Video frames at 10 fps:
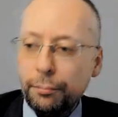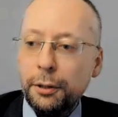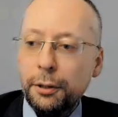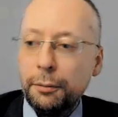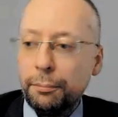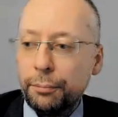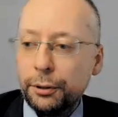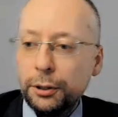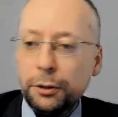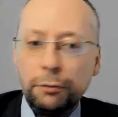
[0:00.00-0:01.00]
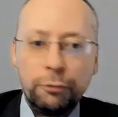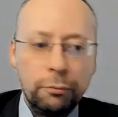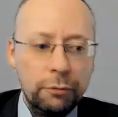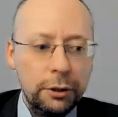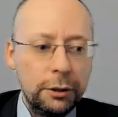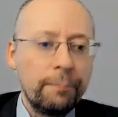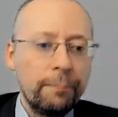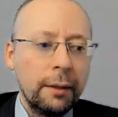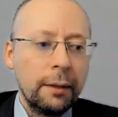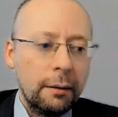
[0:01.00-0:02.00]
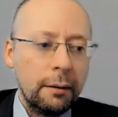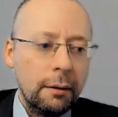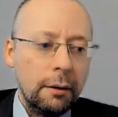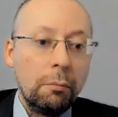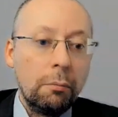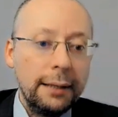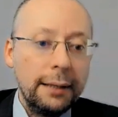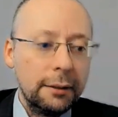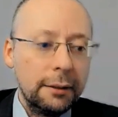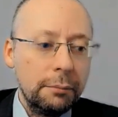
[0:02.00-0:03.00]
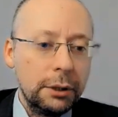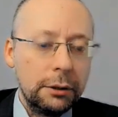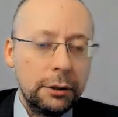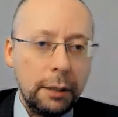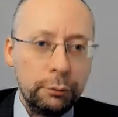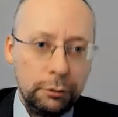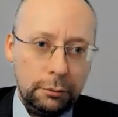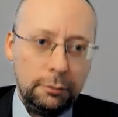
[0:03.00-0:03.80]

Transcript: be proceeding from this, basic misconception.